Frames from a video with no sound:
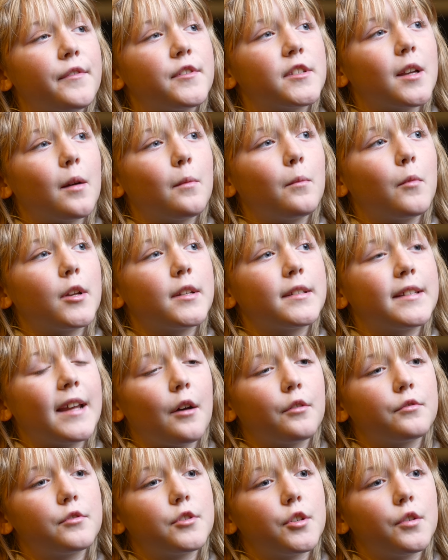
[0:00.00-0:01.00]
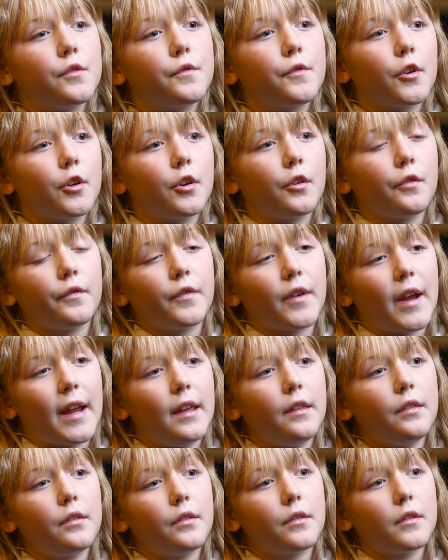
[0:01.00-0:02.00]
someone doubts you for your
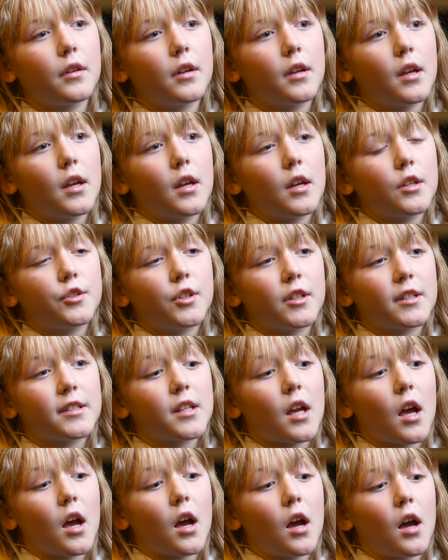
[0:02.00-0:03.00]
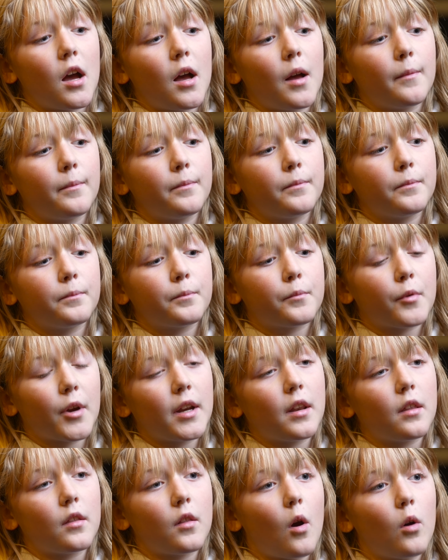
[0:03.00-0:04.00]
faith, just
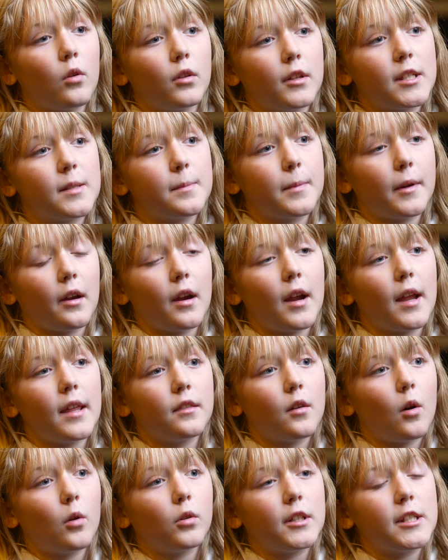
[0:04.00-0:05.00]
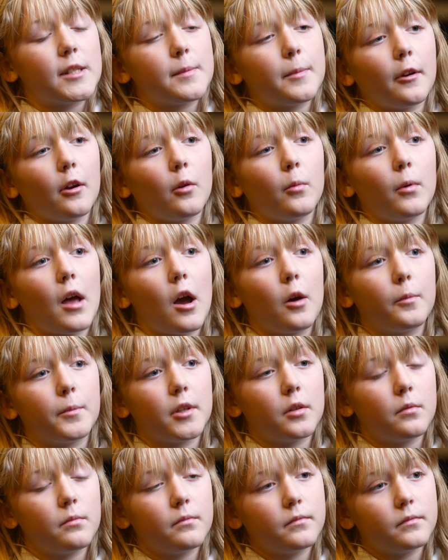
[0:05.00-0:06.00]
pray to the Holy Spirit, and the Holy Spirit will help
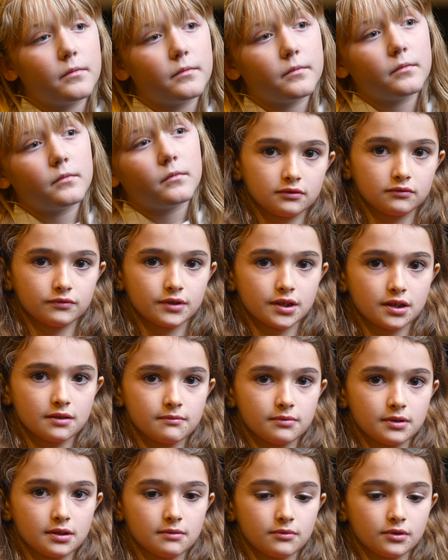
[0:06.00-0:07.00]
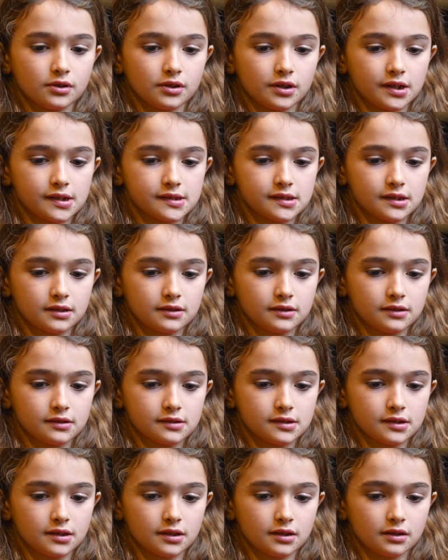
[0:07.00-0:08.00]
you. We can be more like Saint
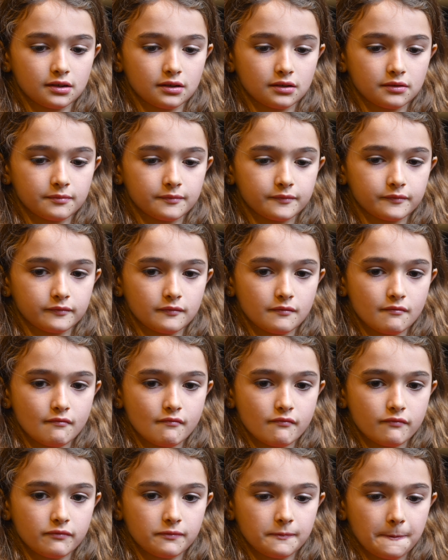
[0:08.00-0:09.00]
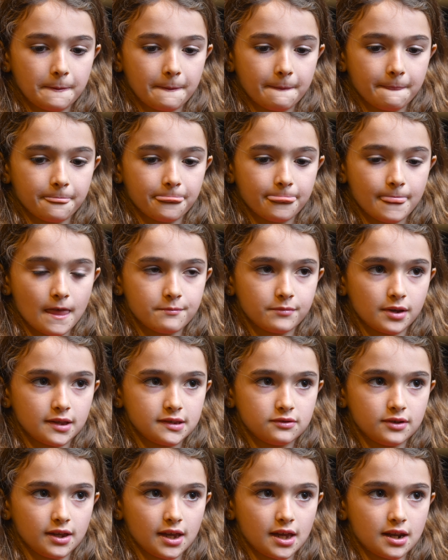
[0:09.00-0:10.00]
Lucia by
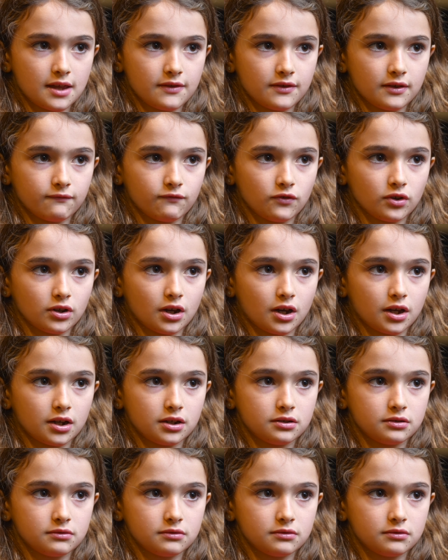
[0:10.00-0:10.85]
doing anything for God.